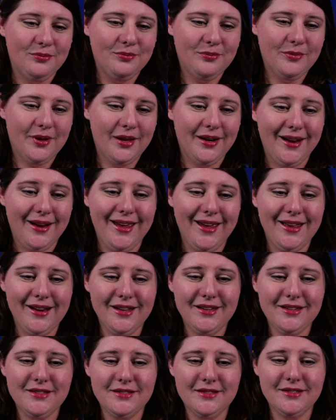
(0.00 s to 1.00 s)

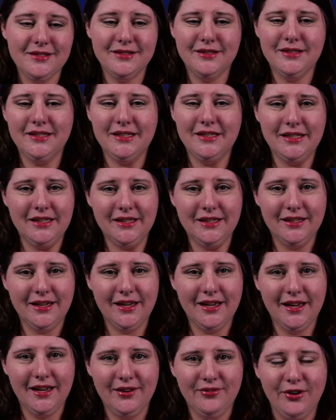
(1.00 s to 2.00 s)
Hades,
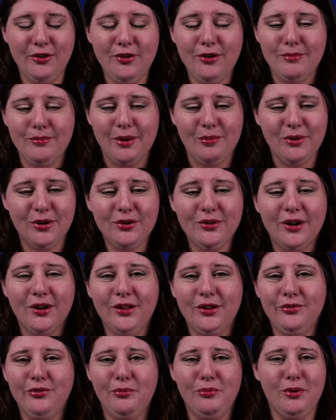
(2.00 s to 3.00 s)
if I remember correctly
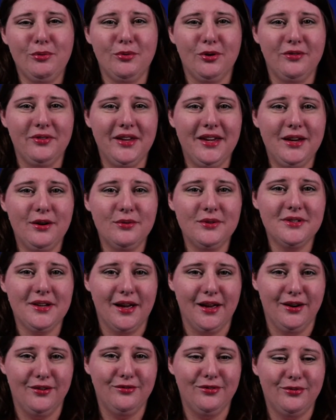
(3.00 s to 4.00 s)
from the movie, he was kind
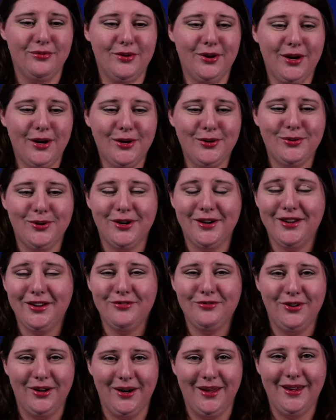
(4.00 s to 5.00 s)
of a quirky,
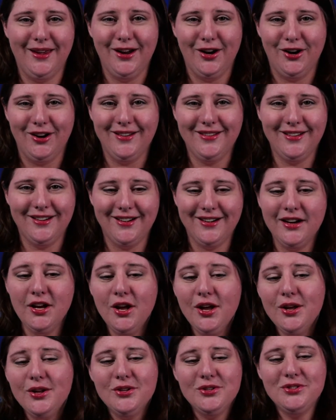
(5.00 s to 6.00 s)
funny character.
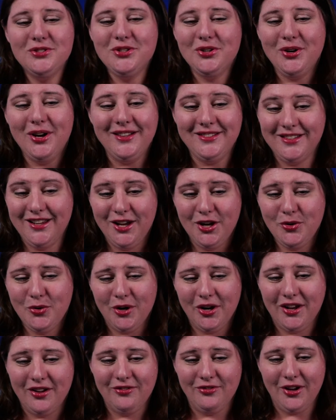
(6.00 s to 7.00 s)
So I'll take
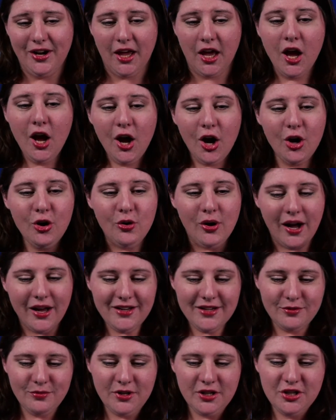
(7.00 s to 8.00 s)
quirky, funny. Oh, I did
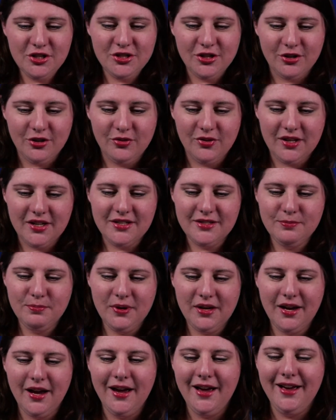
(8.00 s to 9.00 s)
want to show you this
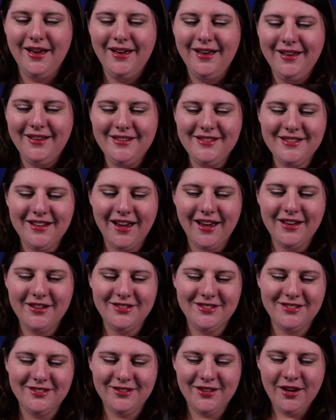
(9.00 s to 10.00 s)
because
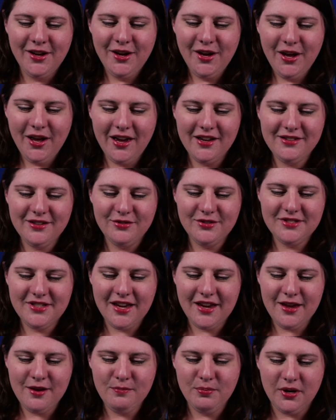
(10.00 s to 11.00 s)
as I was
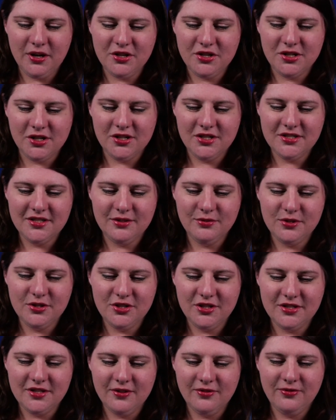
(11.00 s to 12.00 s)
taking pictures, it was
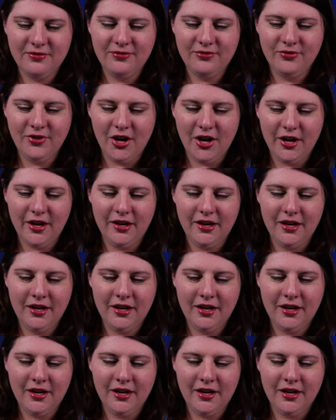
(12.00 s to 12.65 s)
just a fun.